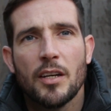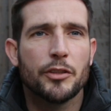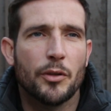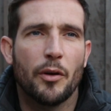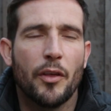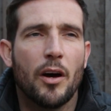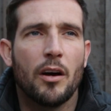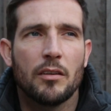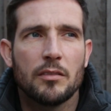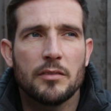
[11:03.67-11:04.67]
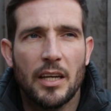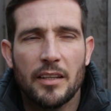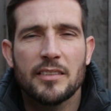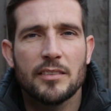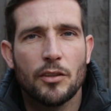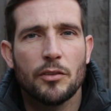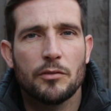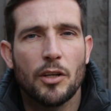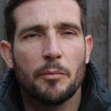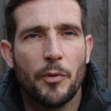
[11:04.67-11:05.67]
So I thought, yeah, this is a good
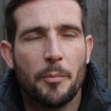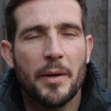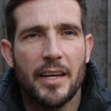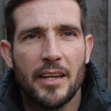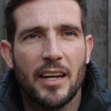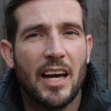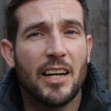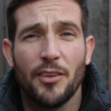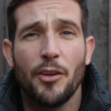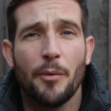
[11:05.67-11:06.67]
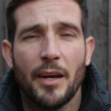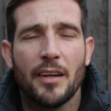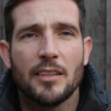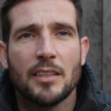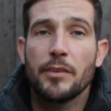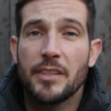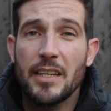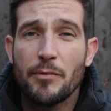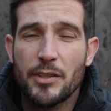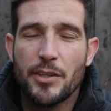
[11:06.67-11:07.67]
job to be in, and I can do it.
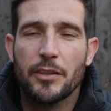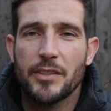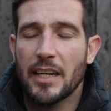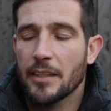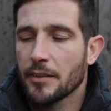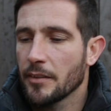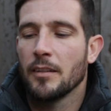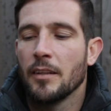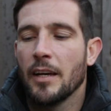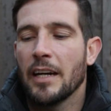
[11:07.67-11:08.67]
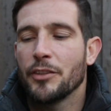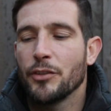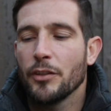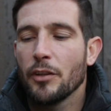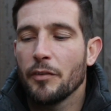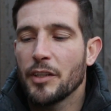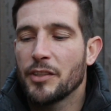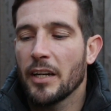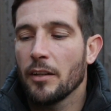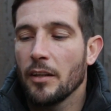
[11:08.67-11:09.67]
Dean Risotti asks, hi Stu, loving the
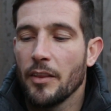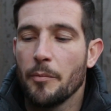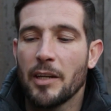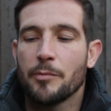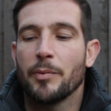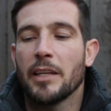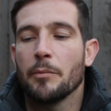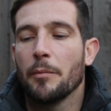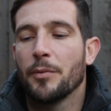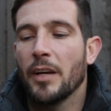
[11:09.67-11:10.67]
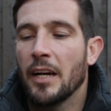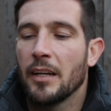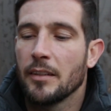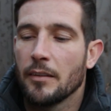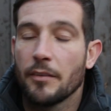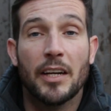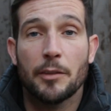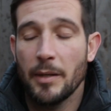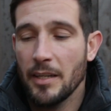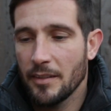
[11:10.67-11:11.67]
channel and the best bricky website.
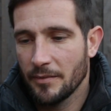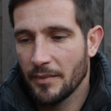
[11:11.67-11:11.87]
Thanks, mate.